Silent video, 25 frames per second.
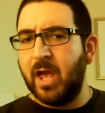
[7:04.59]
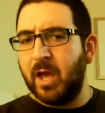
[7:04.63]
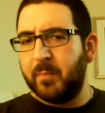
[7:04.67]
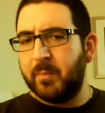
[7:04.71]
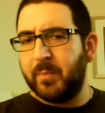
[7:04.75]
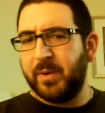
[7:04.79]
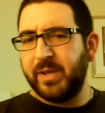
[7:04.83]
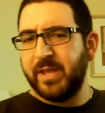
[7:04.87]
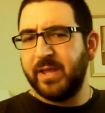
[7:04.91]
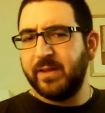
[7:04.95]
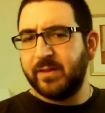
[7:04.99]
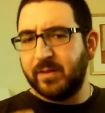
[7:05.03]

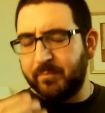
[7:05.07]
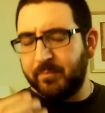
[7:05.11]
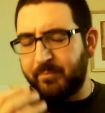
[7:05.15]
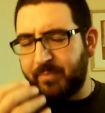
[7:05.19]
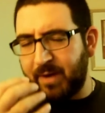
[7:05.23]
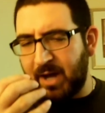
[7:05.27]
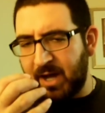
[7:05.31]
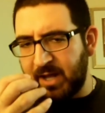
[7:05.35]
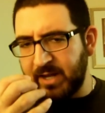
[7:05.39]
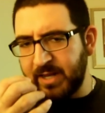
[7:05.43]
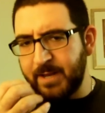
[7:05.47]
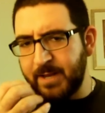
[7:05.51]
but yet the
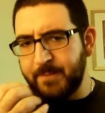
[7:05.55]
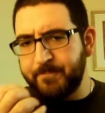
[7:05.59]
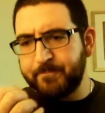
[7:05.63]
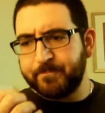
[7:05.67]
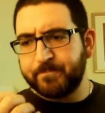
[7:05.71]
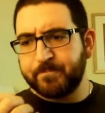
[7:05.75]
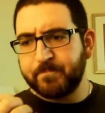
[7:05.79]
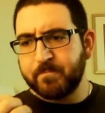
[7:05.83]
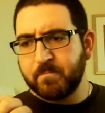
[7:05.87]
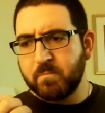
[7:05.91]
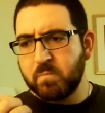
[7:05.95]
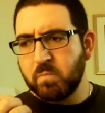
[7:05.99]
body
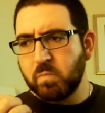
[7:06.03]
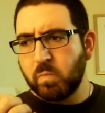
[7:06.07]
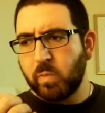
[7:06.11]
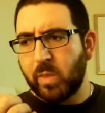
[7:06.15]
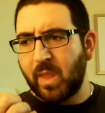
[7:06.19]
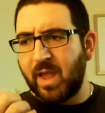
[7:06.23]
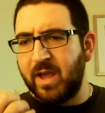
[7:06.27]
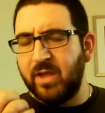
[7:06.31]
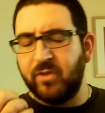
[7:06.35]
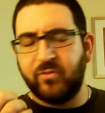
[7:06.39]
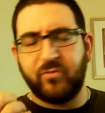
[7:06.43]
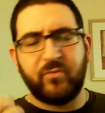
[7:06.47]

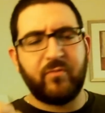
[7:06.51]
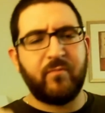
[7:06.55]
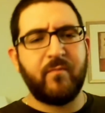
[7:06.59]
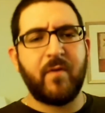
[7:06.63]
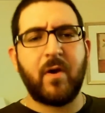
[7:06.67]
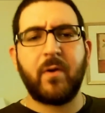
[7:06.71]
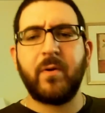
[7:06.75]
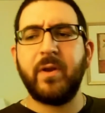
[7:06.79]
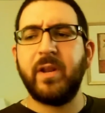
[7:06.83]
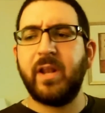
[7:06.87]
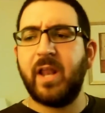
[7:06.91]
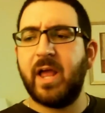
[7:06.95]
is
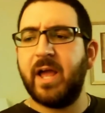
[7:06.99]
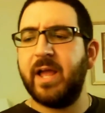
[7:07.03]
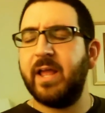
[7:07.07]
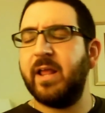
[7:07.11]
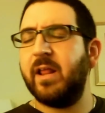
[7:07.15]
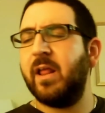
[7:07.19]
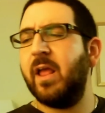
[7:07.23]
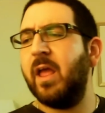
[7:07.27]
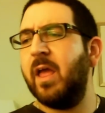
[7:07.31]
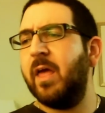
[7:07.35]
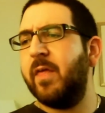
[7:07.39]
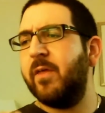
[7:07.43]
very
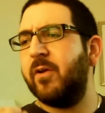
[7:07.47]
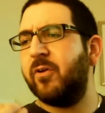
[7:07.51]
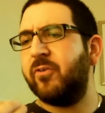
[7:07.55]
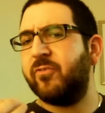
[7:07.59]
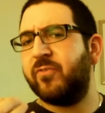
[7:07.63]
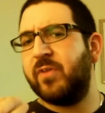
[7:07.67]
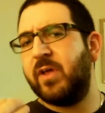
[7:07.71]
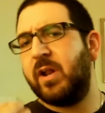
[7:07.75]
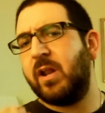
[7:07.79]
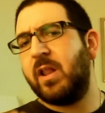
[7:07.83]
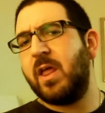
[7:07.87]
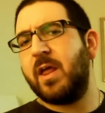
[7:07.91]
light
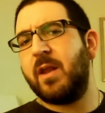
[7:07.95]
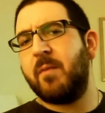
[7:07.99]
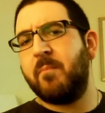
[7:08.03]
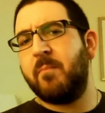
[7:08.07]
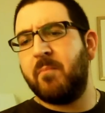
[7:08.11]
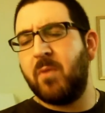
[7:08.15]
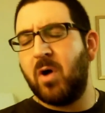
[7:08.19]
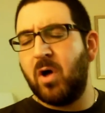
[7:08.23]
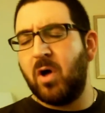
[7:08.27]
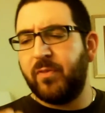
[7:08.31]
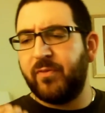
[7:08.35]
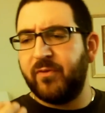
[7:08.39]
there's not a lot of
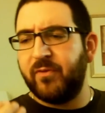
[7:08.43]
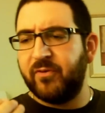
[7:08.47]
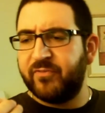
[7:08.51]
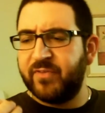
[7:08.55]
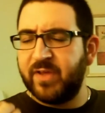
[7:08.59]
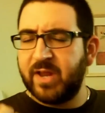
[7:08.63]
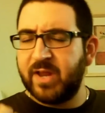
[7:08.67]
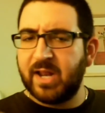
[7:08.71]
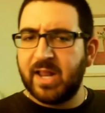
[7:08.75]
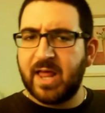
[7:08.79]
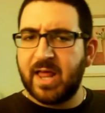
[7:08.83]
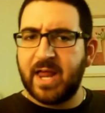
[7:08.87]
malt, there's
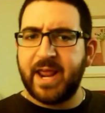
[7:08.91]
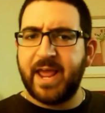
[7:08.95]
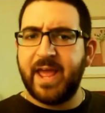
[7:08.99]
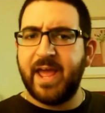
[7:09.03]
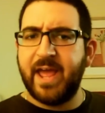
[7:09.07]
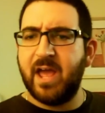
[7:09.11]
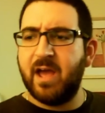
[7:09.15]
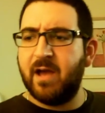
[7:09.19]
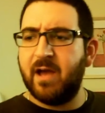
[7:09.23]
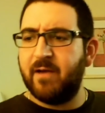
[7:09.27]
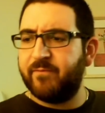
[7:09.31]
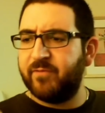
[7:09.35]
not a lot of
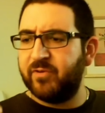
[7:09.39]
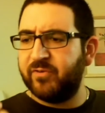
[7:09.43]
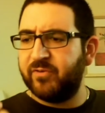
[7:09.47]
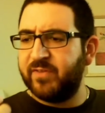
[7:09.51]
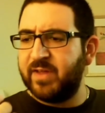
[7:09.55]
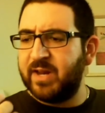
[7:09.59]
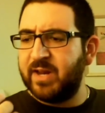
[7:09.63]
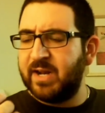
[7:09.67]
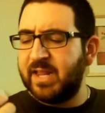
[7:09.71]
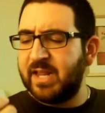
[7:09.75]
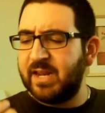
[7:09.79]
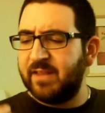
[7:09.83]
heft, there's
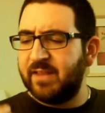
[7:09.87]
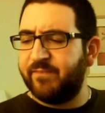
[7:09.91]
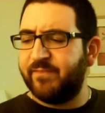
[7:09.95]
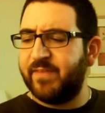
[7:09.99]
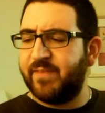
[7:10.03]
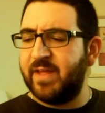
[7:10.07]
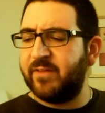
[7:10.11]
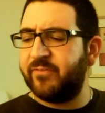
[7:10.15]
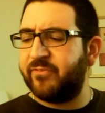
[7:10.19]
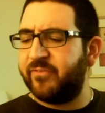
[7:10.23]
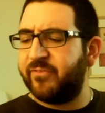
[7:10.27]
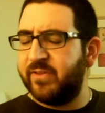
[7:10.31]
not a lot of
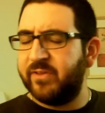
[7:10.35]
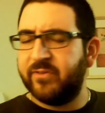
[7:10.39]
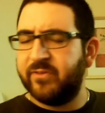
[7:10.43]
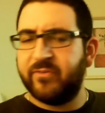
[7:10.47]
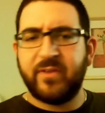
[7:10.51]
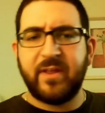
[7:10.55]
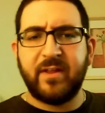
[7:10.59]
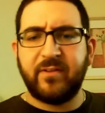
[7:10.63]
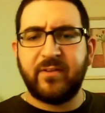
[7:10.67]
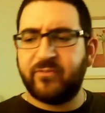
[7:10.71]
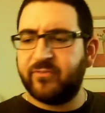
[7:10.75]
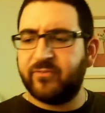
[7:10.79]
denseness.
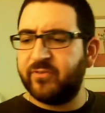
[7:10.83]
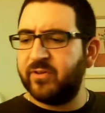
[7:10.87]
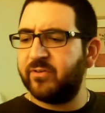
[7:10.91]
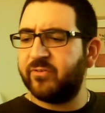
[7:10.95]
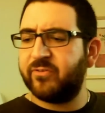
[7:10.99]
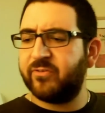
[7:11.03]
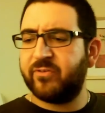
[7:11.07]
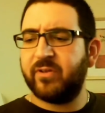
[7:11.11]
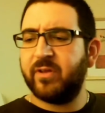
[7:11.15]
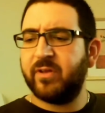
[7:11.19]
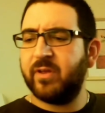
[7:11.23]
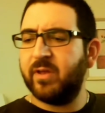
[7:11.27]
It's
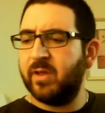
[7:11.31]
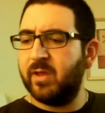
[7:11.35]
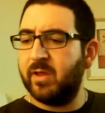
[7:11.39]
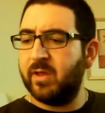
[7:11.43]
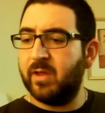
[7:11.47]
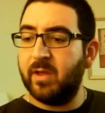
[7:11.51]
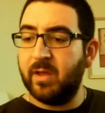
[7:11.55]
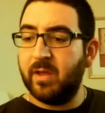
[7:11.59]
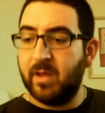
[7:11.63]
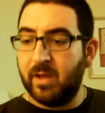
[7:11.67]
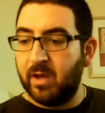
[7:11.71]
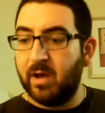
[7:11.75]
just
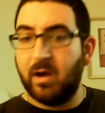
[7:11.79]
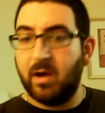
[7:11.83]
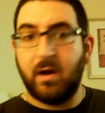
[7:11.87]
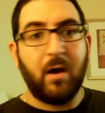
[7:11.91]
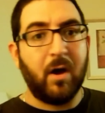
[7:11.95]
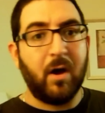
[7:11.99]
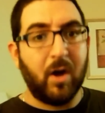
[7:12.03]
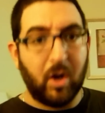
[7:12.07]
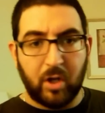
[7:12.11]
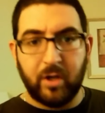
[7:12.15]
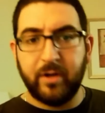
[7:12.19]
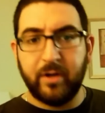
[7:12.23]

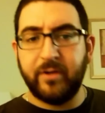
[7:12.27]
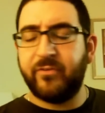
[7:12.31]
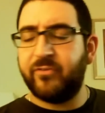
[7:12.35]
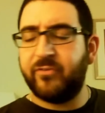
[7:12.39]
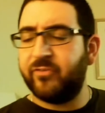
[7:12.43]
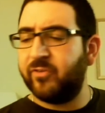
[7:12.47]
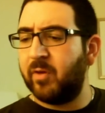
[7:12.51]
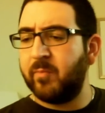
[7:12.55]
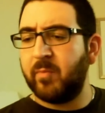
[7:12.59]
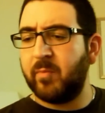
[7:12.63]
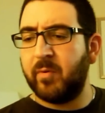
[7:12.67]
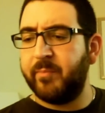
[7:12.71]
a good
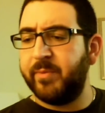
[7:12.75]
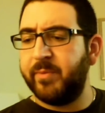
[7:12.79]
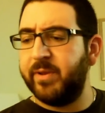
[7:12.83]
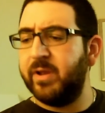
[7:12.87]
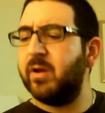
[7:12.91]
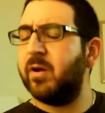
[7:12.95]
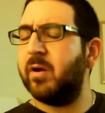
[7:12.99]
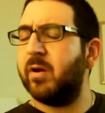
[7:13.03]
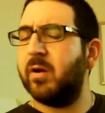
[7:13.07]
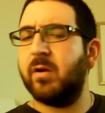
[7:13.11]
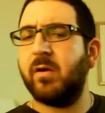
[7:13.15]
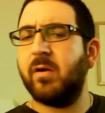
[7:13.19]
summer
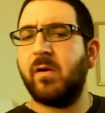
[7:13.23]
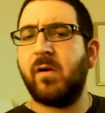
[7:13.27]
beer.